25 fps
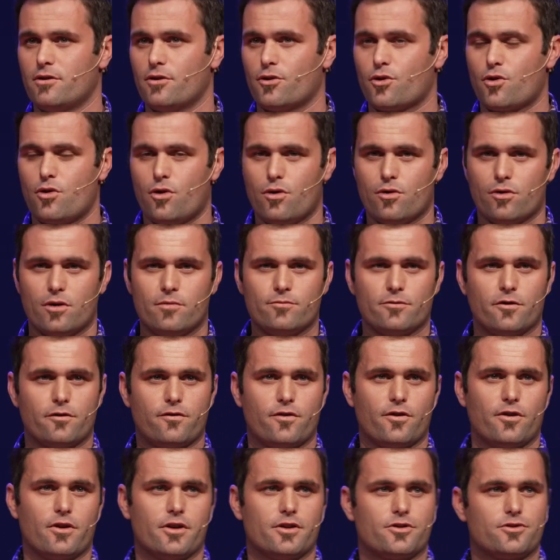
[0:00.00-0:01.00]
Quorum
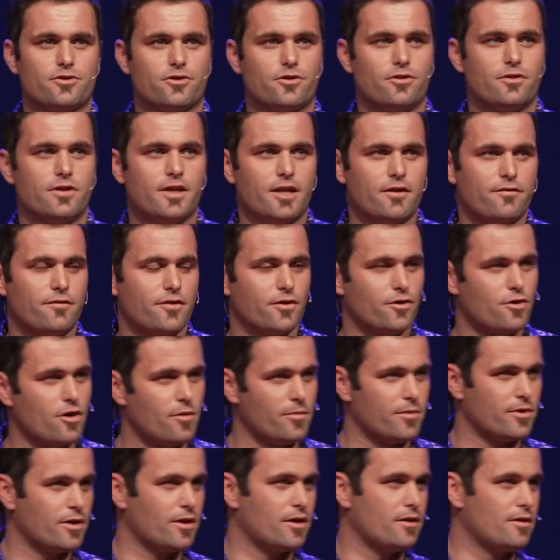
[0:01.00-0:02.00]
referring to the
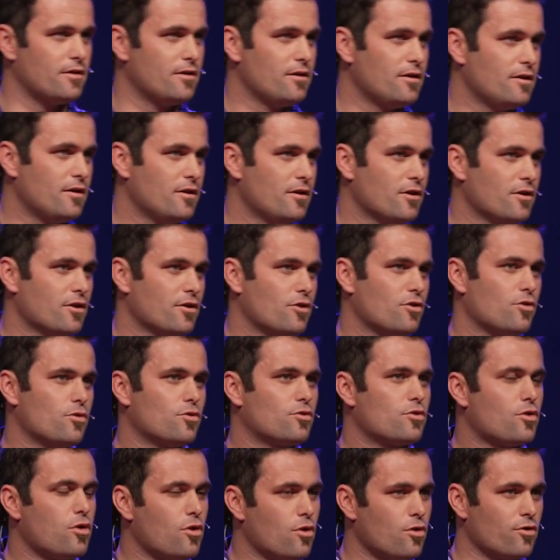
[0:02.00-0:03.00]
phenomenon
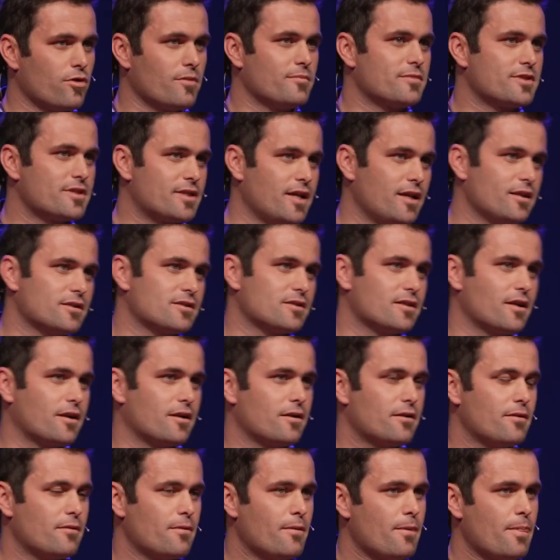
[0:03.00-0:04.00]
called quorum sensing,